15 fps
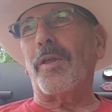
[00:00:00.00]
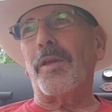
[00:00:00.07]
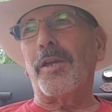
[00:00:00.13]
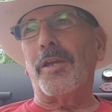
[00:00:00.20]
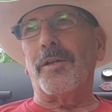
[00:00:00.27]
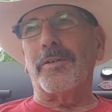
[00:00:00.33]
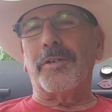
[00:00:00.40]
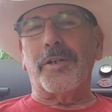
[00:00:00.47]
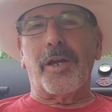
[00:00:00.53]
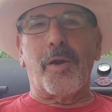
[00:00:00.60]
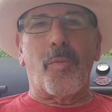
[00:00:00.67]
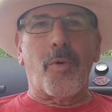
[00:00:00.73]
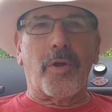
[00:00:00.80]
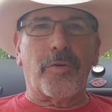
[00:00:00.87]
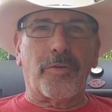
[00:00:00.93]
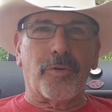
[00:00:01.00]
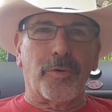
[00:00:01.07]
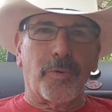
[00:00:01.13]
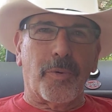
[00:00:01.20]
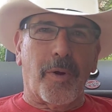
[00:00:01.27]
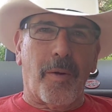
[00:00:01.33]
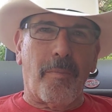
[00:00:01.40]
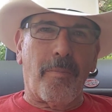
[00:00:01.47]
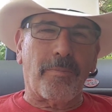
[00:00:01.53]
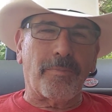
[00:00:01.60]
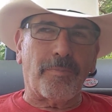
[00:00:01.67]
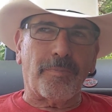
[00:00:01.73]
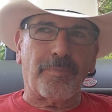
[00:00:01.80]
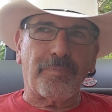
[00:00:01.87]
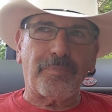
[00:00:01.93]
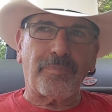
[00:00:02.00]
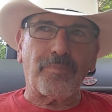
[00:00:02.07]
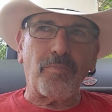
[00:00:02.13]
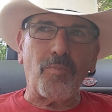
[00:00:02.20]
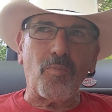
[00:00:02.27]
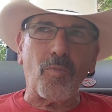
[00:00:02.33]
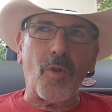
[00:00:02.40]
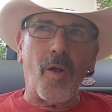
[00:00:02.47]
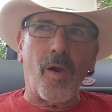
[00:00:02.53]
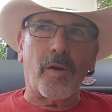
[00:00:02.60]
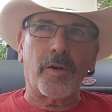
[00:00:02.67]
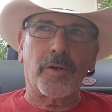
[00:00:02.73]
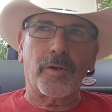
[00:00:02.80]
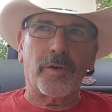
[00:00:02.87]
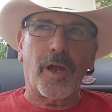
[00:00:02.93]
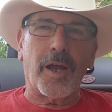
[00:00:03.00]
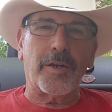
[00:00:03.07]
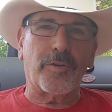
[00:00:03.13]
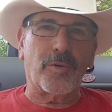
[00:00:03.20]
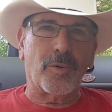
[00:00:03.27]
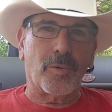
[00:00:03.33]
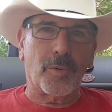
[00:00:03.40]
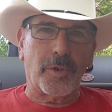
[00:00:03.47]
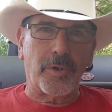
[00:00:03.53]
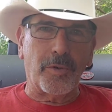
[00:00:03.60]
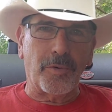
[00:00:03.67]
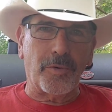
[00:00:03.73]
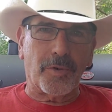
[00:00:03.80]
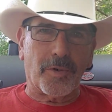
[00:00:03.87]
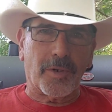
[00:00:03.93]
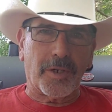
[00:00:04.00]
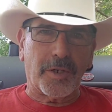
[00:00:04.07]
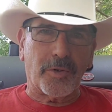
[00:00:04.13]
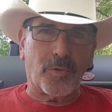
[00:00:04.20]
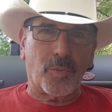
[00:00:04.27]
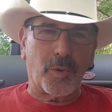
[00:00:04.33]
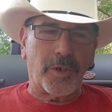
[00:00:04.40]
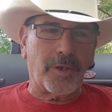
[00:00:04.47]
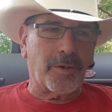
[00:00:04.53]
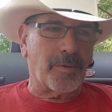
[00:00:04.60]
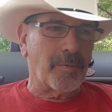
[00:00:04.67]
Kelly and I went to her high school reunion last week.